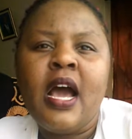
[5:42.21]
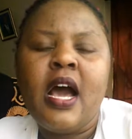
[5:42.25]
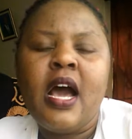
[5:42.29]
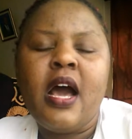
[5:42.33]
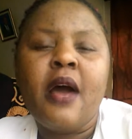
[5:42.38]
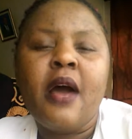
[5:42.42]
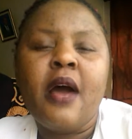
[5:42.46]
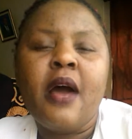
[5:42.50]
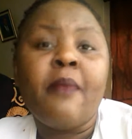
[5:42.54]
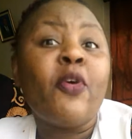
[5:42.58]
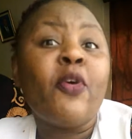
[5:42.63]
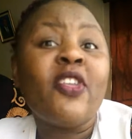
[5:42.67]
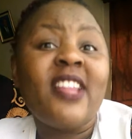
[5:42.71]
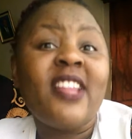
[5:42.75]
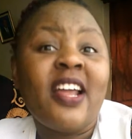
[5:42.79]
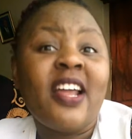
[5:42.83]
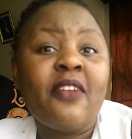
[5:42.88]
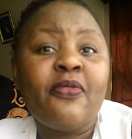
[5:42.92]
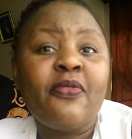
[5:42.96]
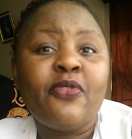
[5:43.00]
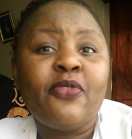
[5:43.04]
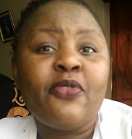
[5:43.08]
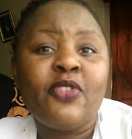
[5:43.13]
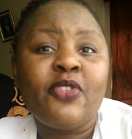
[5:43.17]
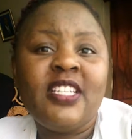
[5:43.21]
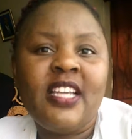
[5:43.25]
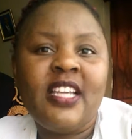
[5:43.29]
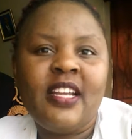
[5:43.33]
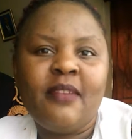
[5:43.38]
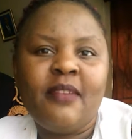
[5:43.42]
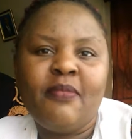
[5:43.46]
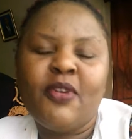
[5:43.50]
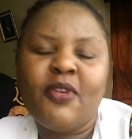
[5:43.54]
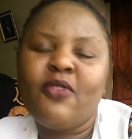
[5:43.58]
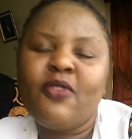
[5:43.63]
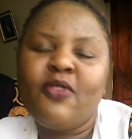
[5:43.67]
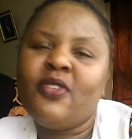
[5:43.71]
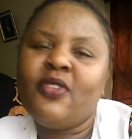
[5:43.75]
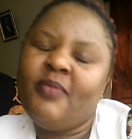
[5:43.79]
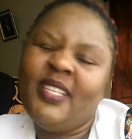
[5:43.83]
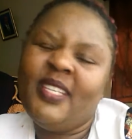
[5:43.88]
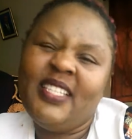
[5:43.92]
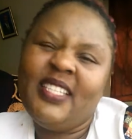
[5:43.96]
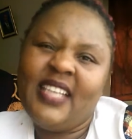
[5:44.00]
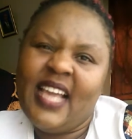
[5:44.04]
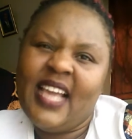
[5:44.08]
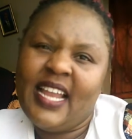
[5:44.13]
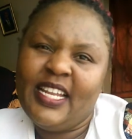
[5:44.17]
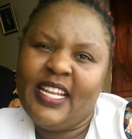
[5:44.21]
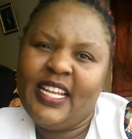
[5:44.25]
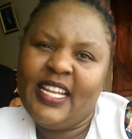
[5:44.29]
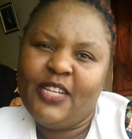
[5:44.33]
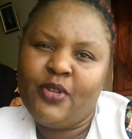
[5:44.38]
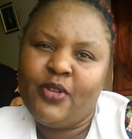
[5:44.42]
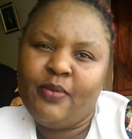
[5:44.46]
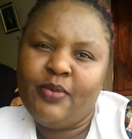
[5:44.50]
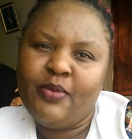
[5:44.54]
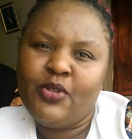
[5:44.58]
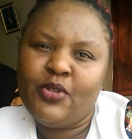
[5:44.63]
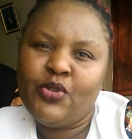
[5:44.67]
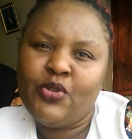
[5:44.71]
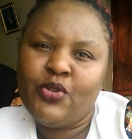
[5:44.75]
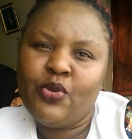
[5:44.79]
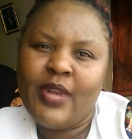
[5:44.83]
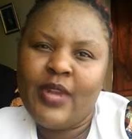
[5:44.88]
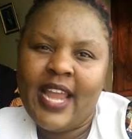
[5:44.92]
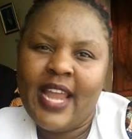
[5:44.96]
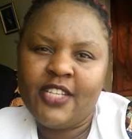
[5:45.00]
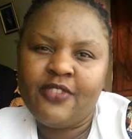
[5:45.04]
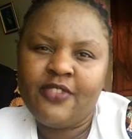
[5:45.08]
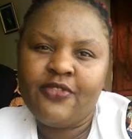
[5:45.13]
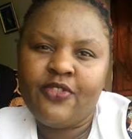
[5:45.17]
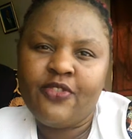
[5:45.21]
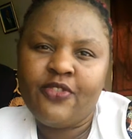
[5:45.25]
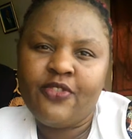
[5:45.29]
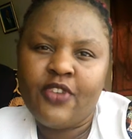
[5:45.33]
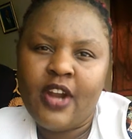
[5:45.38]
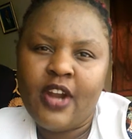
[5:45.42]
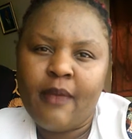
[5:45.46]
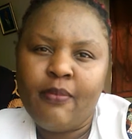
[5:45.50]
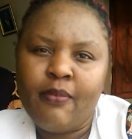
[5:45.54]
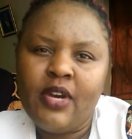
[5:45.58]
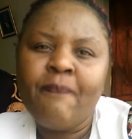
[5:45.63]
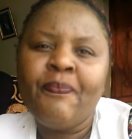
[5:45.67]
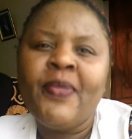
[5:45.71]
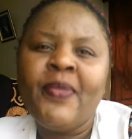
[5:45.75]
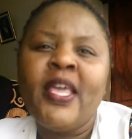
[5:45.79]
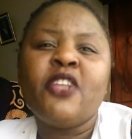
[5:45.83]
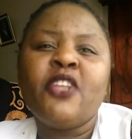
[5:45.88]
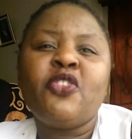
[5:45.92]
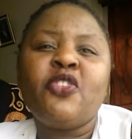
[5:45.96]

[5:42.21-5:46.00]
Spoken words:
more than 14, because basically it will be too large for a book.